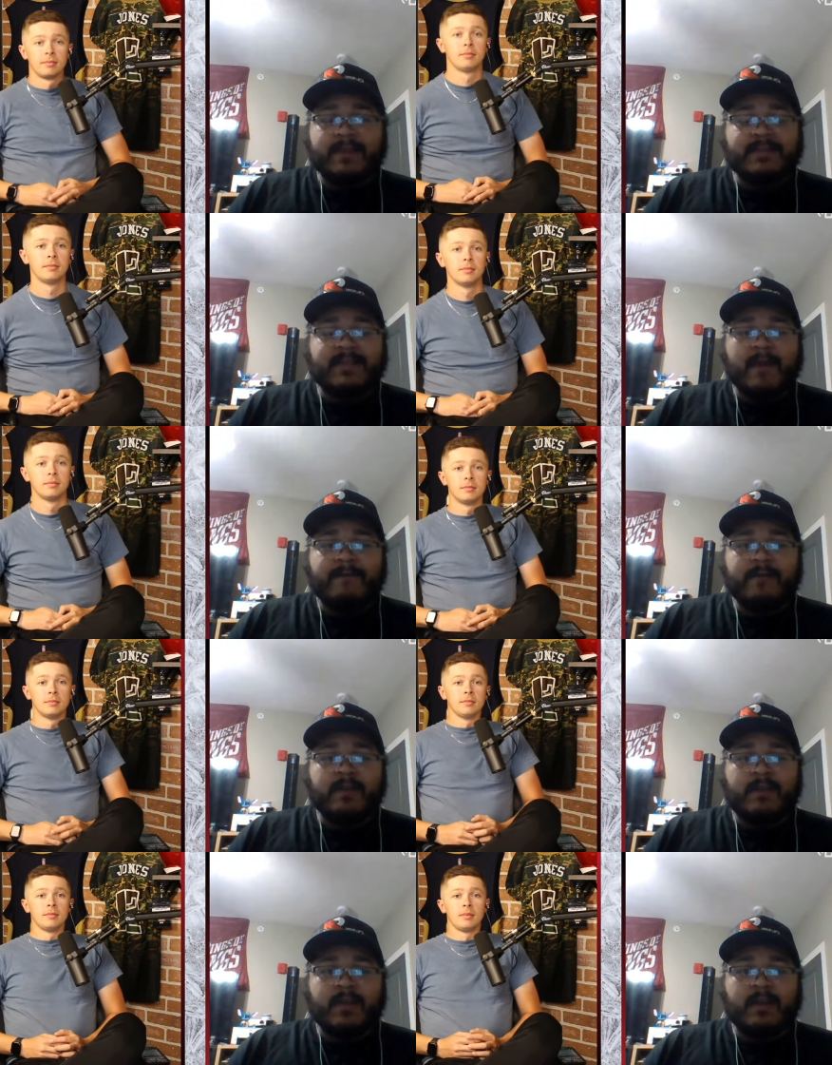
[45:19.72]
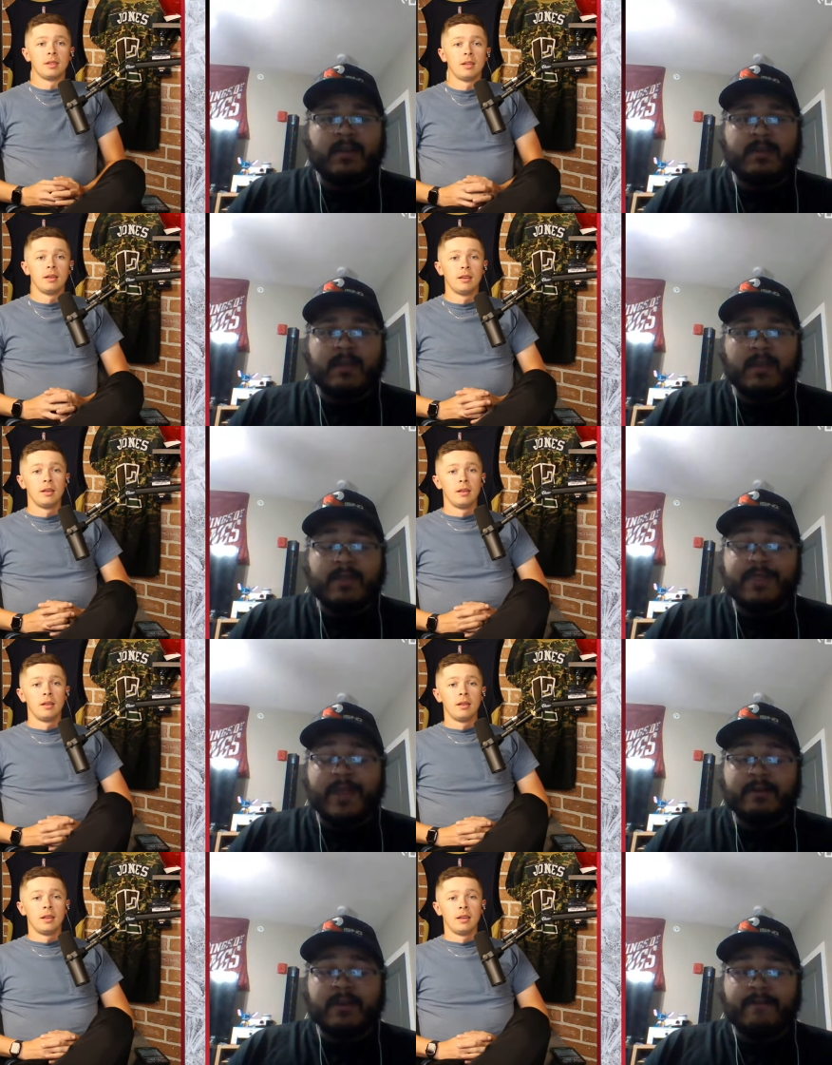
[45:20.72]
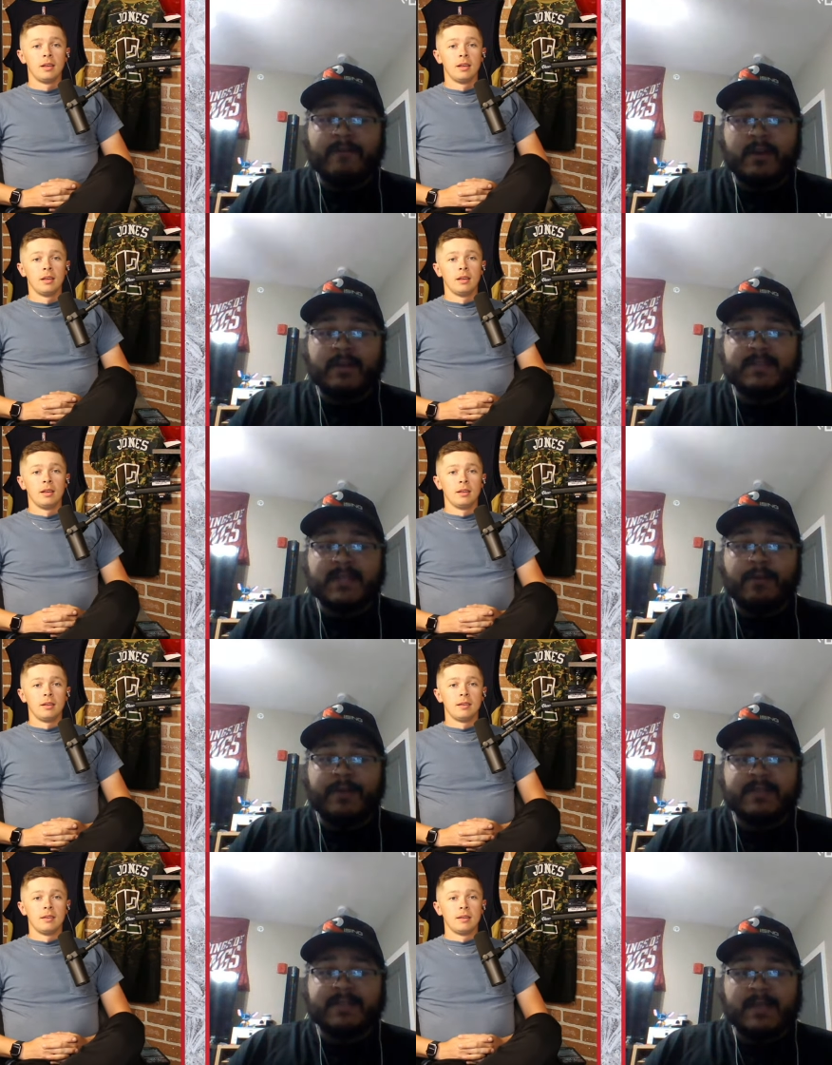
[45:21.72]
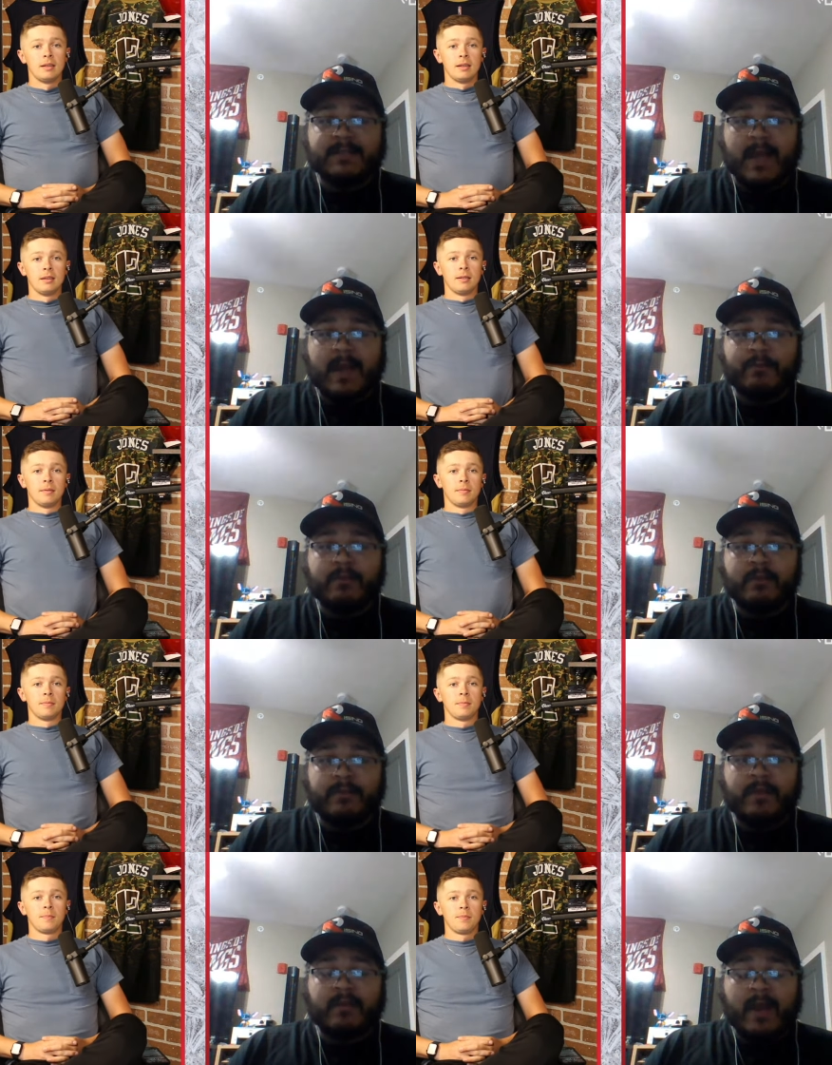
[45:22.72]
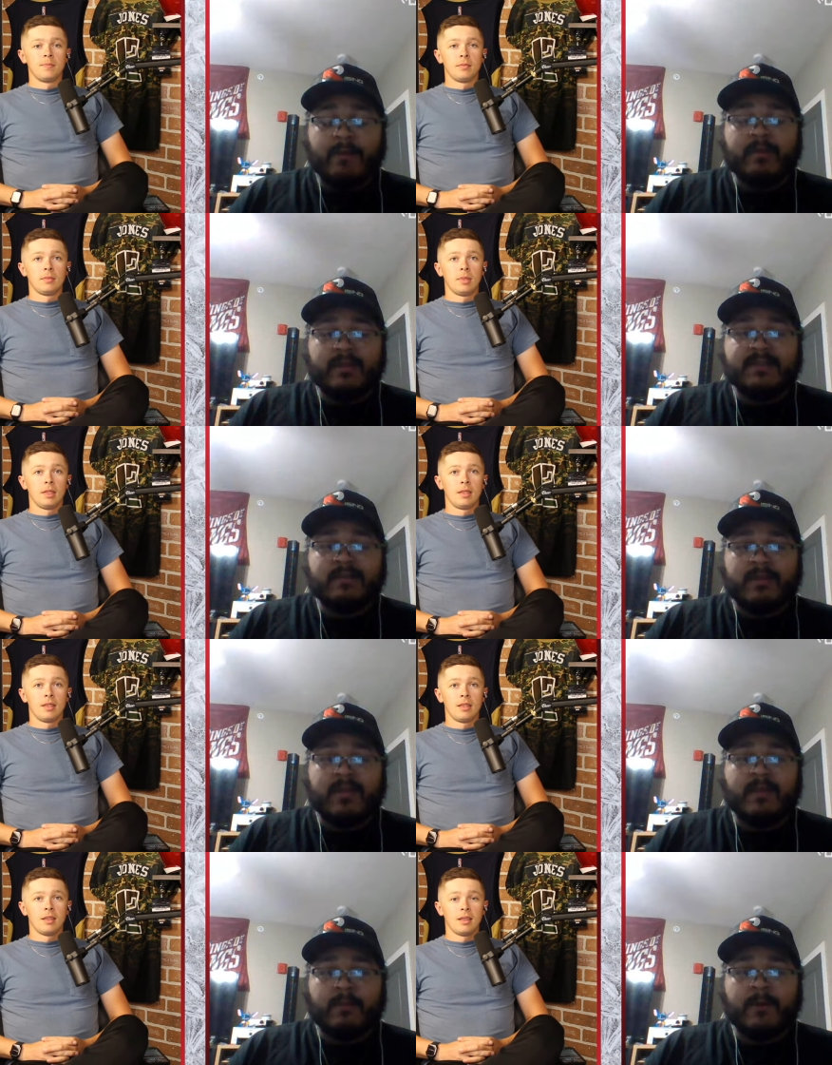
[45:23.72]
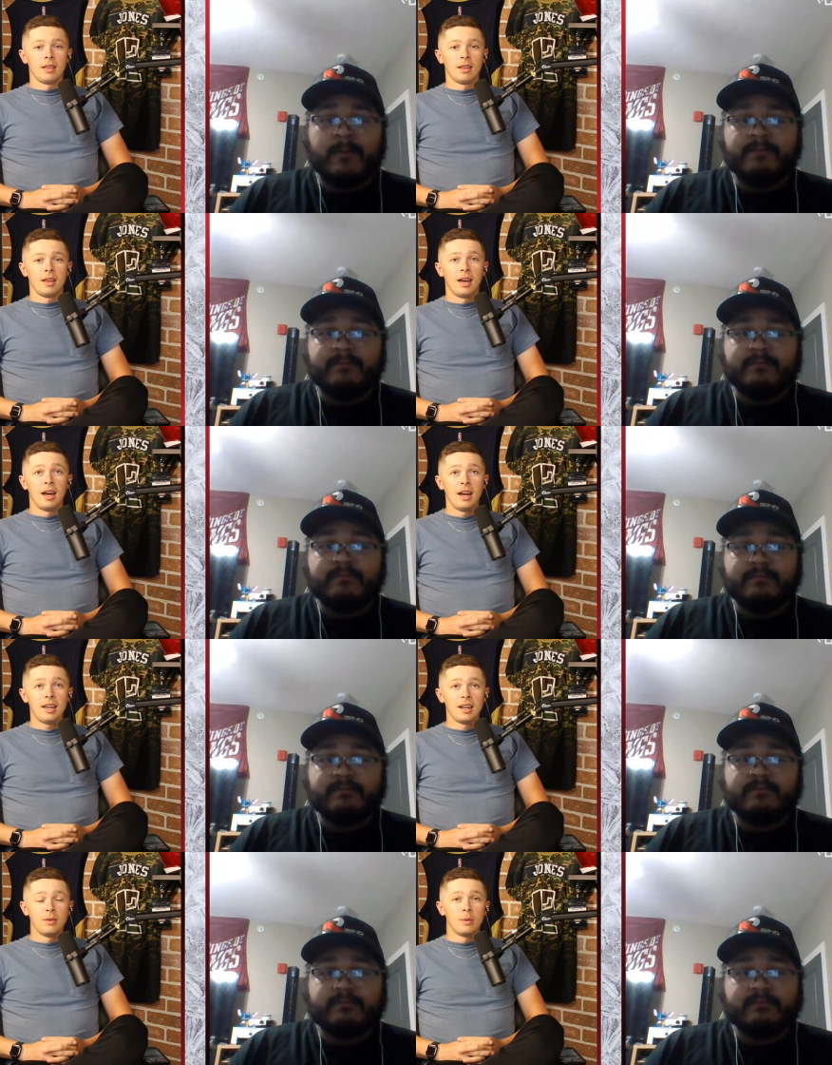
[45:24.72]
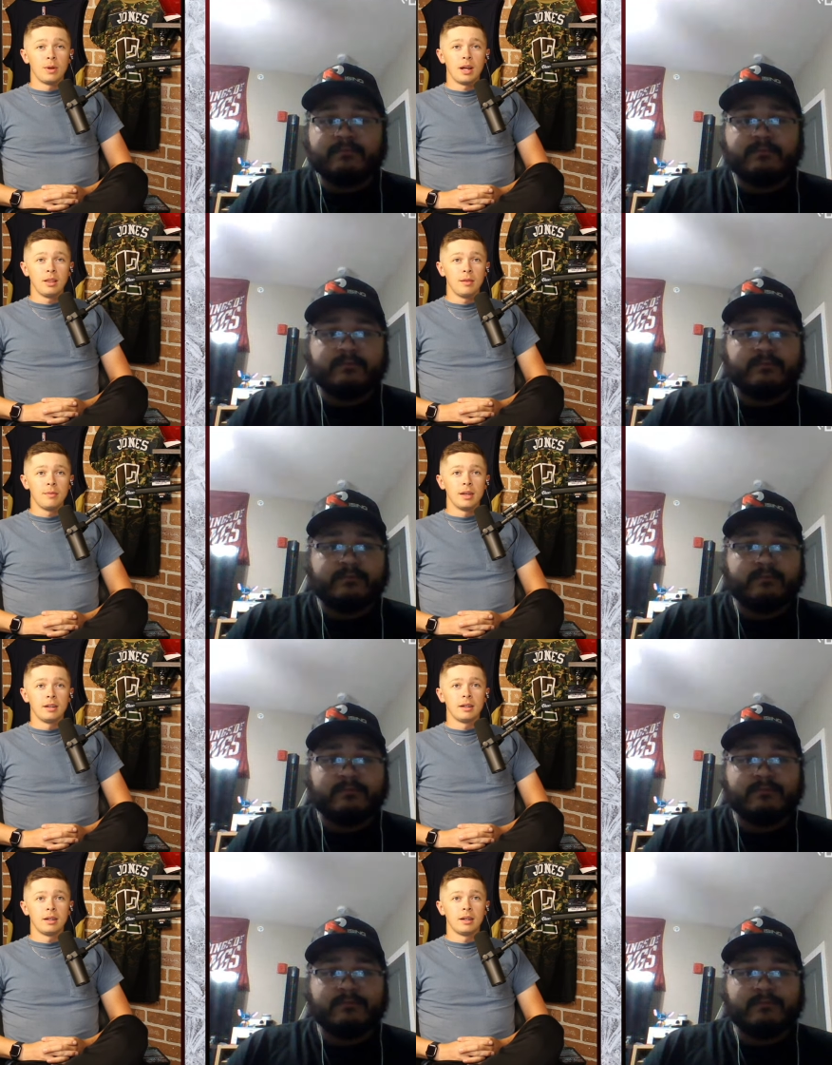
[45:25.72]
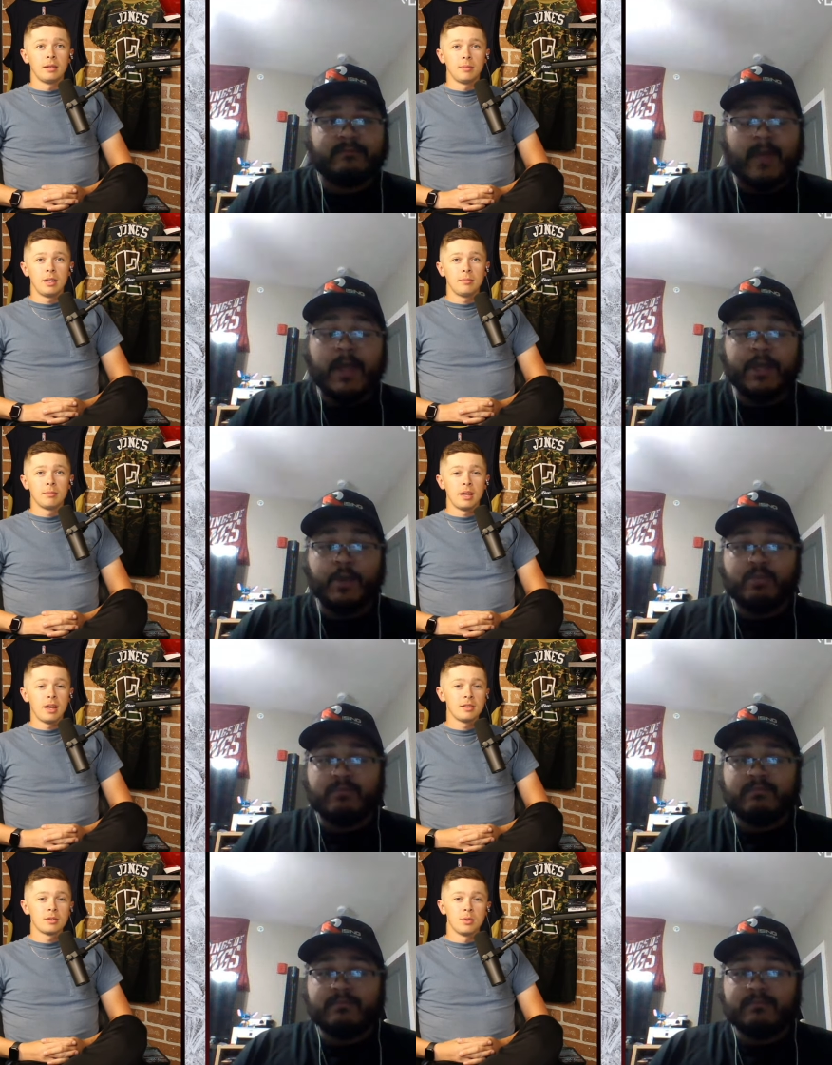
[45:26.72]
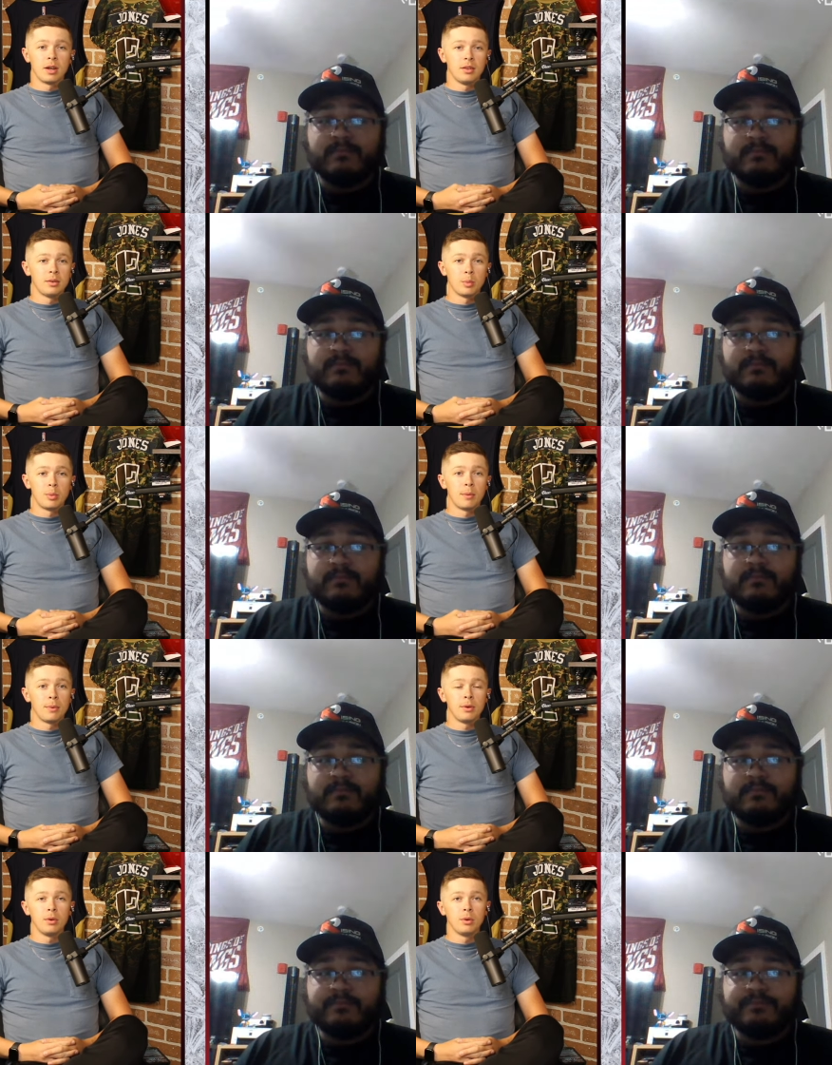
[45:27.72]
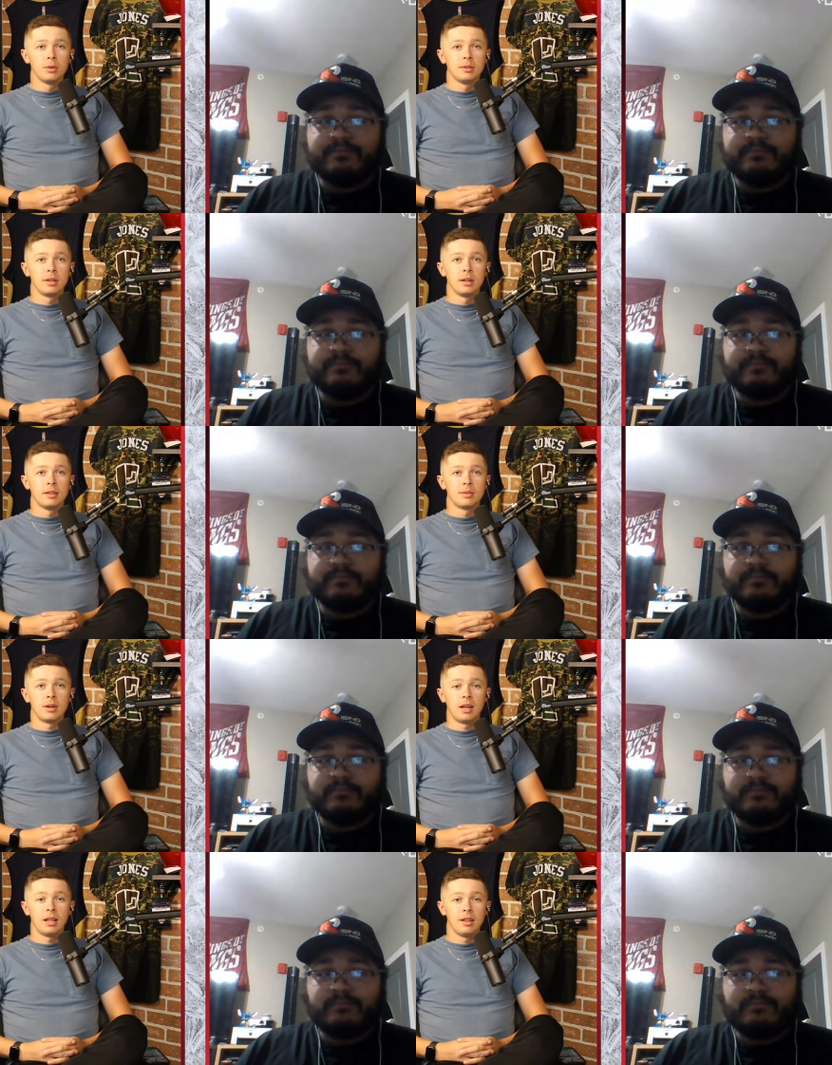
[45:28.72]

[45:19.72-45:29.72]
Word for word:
Speaker 1: yeah. it's definitely gonna. They're definitely gonna sell these things. I really, I realistically think they will.
Speaker 2: I, I kind of want one. I love that. Uh, my my high school colors were purple and gold, uh, and so I, I,